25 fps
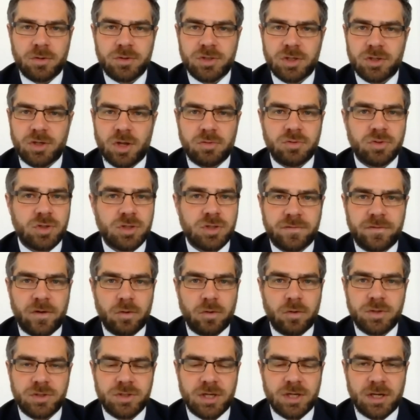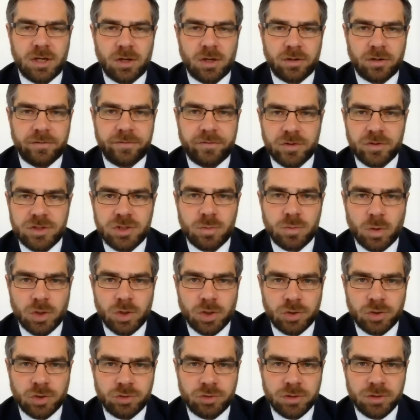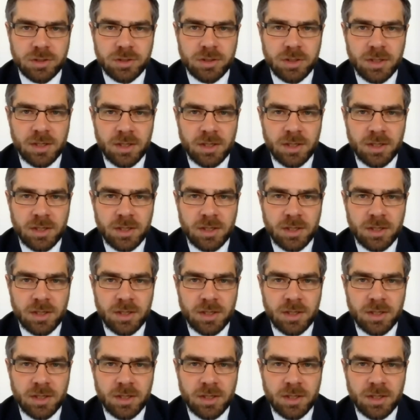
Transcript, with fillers: So don't just focus in on the FTSE 100.